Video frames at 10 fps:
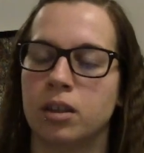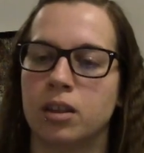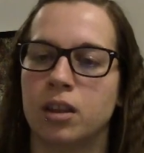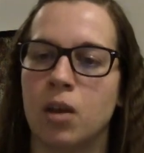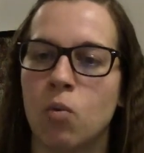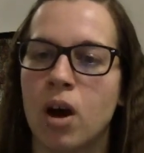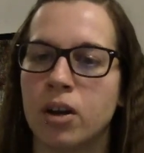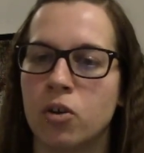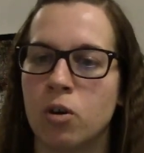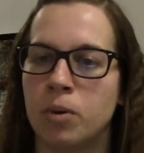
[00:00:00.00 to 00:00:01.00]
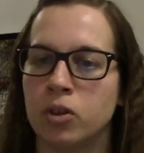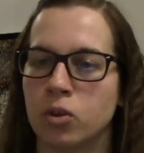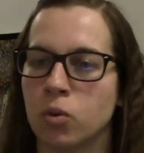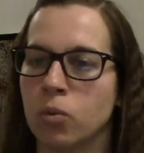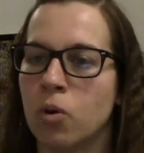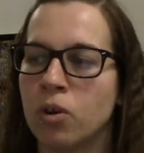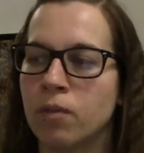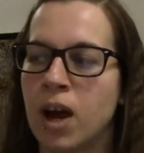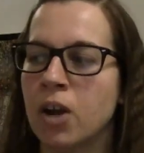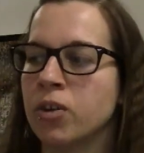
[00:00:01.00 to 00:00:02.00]
They want to know about the
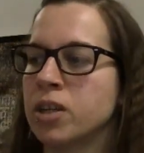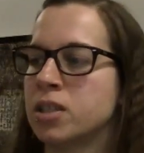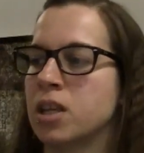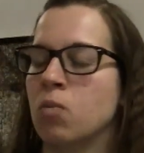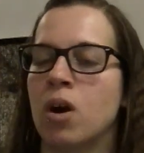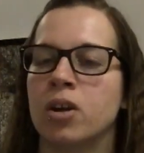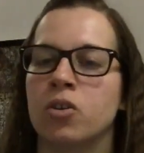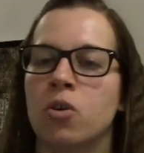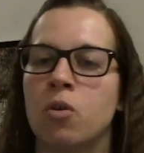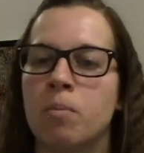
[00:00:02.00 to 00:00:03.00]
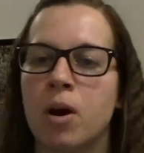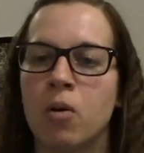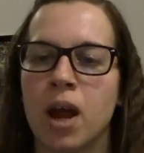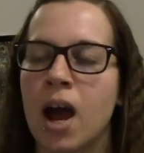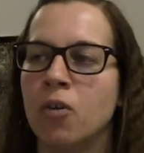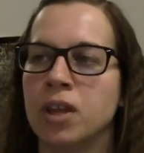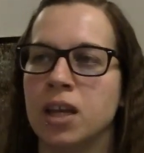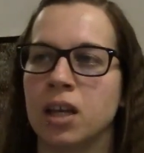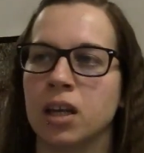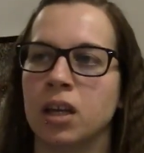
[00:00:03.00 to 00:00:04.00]
coronavirus. They want to know about how they
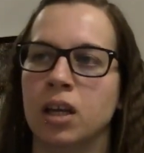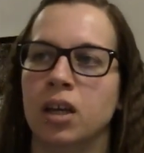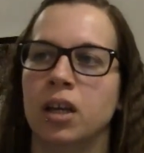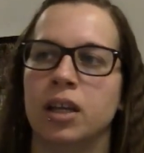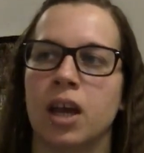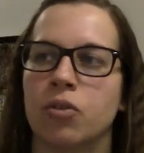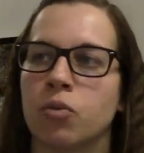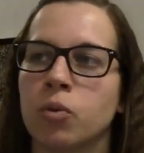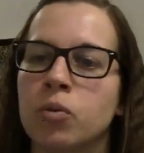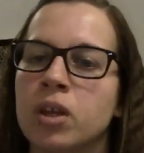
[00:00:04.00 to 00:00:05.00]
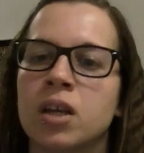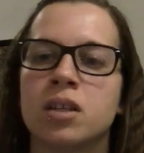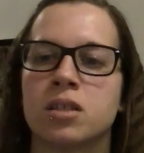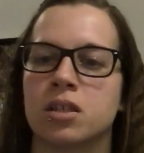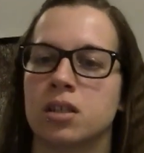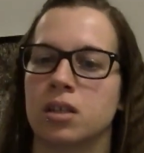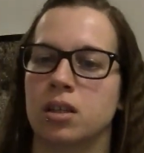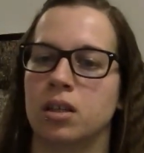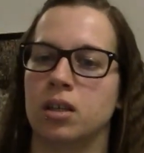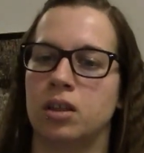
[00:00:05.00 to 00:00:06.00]
can get through this.
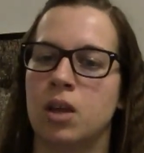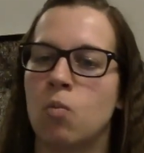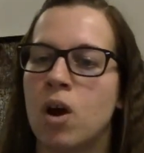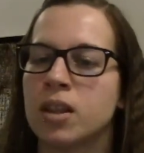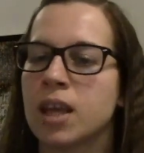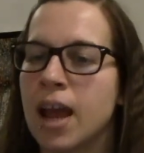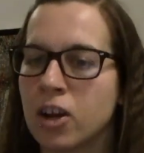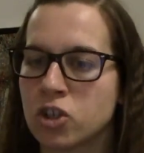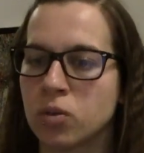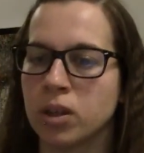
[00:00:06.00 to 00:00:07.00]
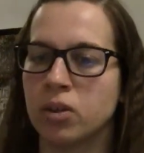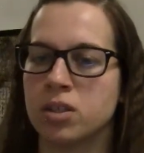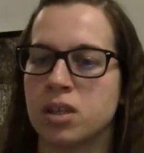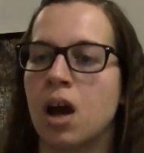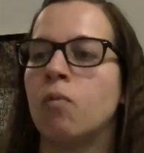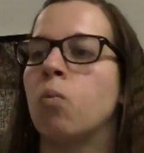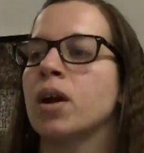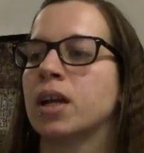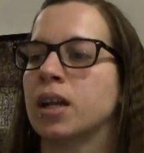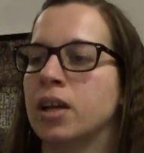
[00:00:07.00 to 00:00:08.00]
They want the extra little stuff. What
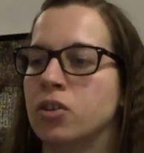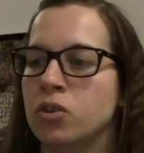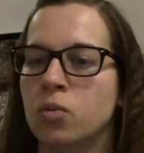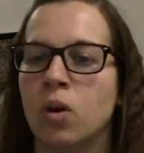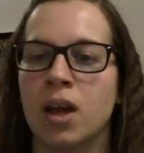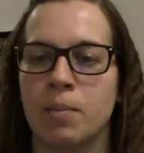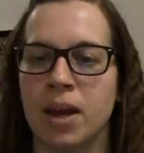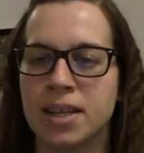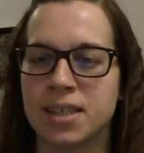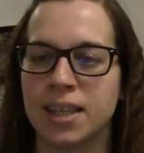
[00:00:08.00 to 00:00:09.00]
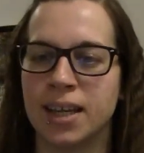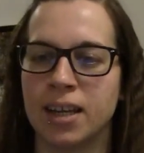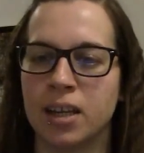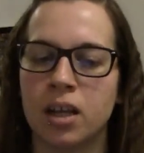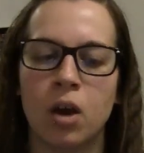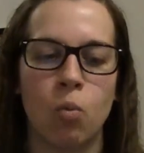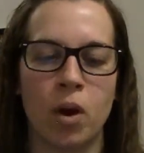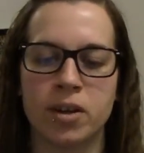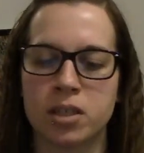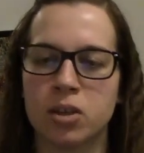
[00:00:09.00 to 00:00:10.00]
can I do while I'm isolated?
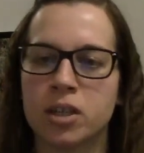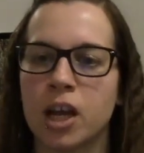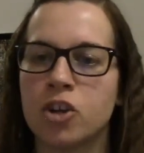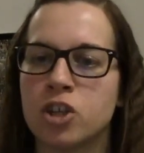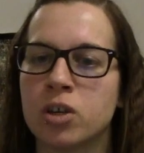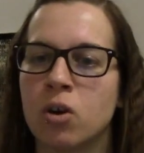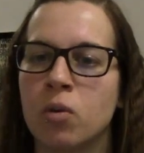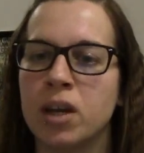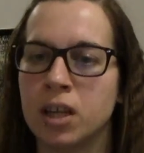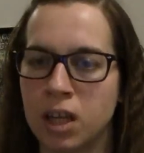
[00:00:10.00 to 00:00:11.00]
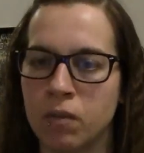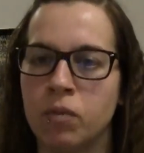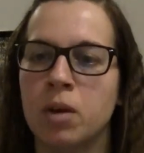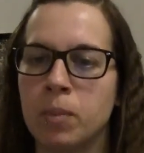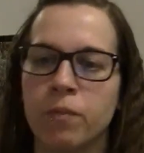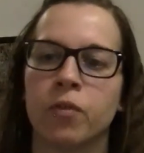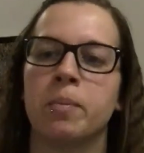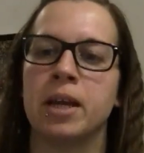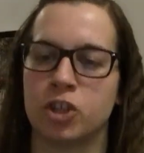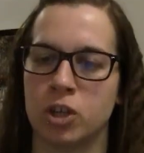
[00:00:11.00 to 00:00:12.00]
Where's their attention going? Give them
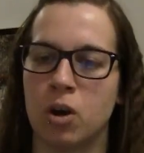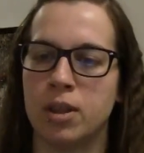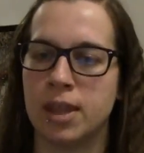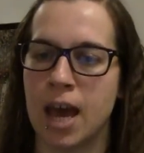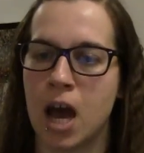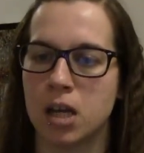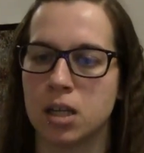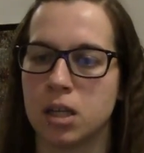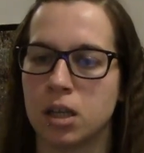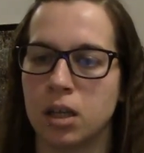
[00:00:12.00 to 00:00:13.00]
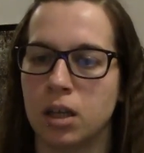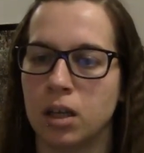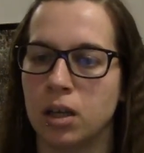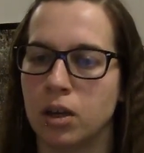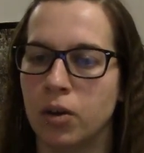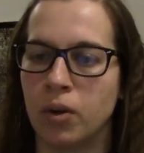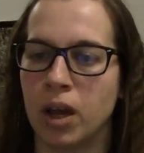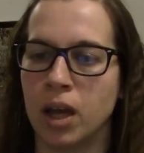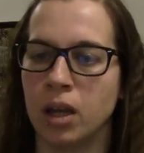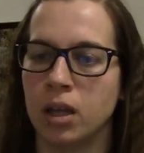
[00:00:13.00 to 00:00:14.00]
information on that.
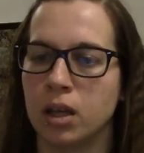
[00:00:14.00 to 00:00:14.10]
Okay?